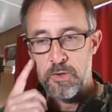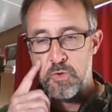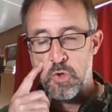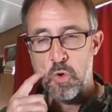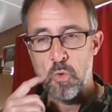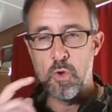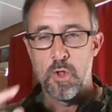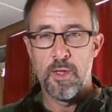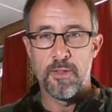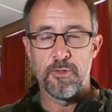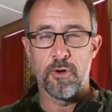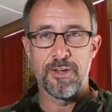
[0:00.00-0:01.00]
So
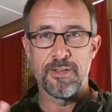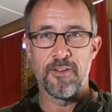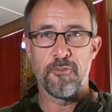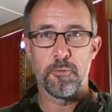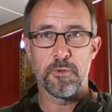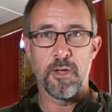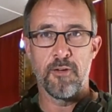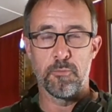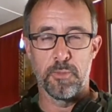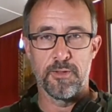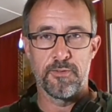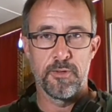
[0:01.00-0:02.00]
there are different
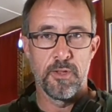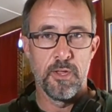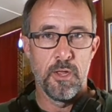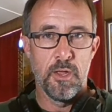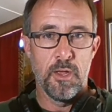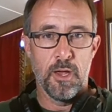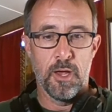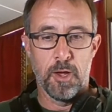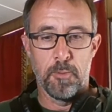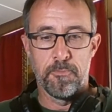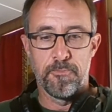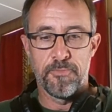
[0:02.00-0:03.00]
governments.
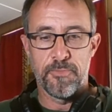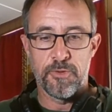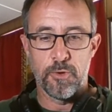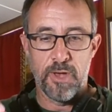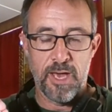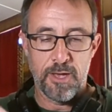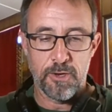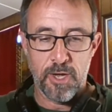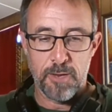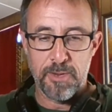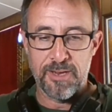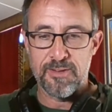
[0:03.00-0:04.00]
So
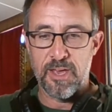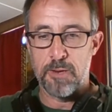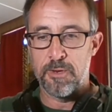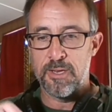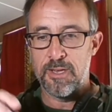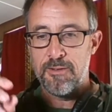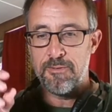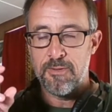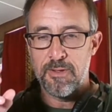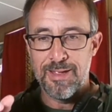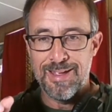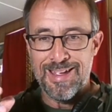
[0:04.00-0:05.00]
God makes Adam and Eve.
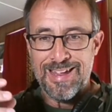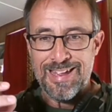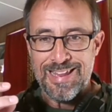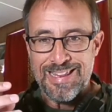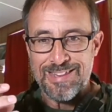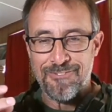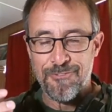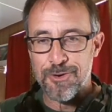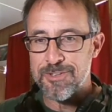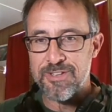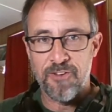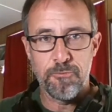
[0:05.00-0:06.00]
The
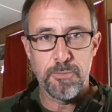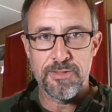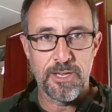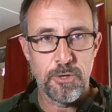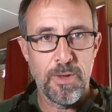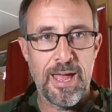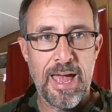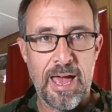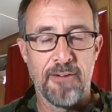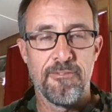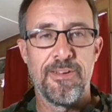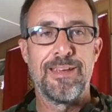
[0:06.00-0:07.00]
first government that you
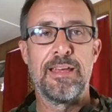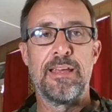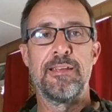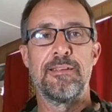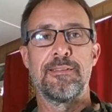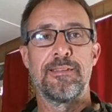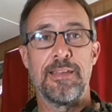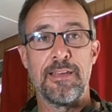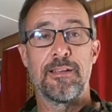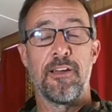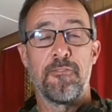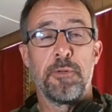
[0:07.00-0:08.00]
have is
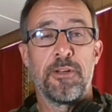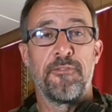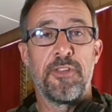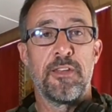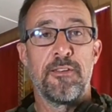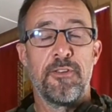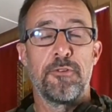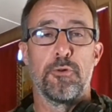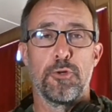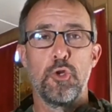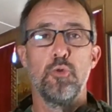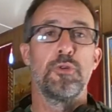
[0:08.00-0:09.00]
the government of the
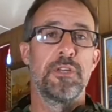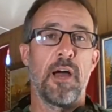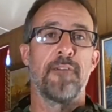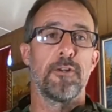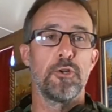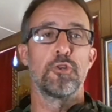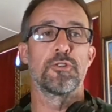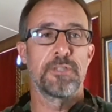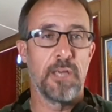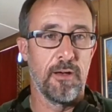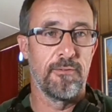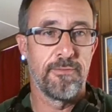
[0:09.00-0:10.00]
individual. You govern
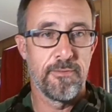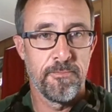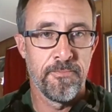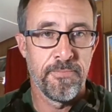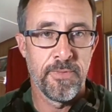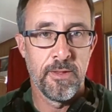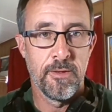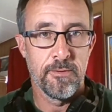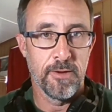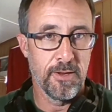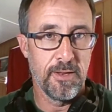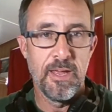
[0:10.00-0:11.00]
yourself,
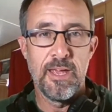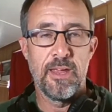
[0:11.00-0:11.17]
right?